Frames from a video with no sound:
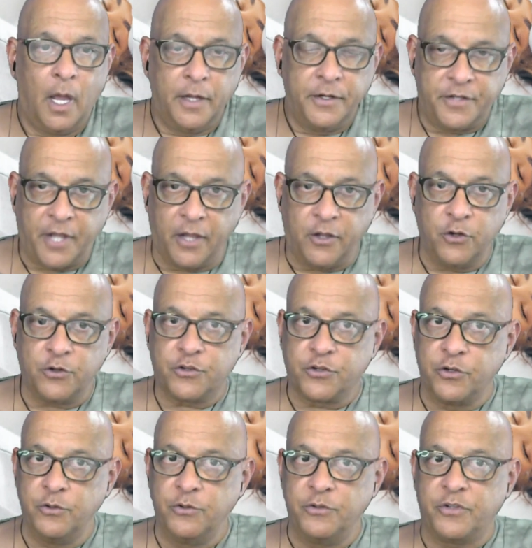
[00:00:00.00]
Take your
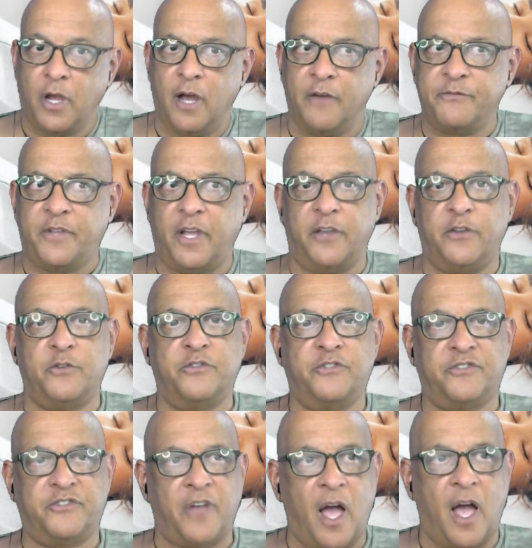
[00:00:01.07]
shoes off, take your
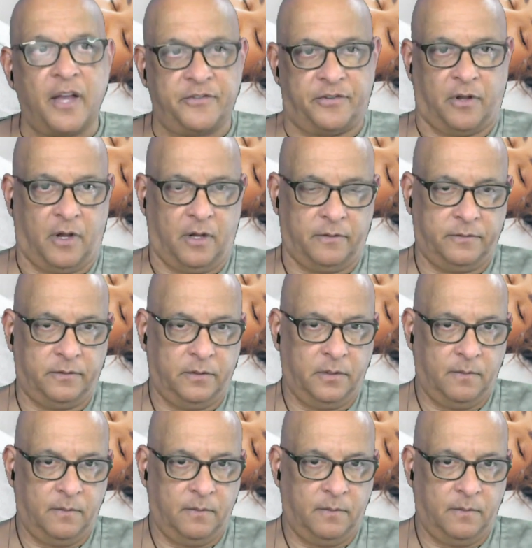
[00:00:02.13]
socks off.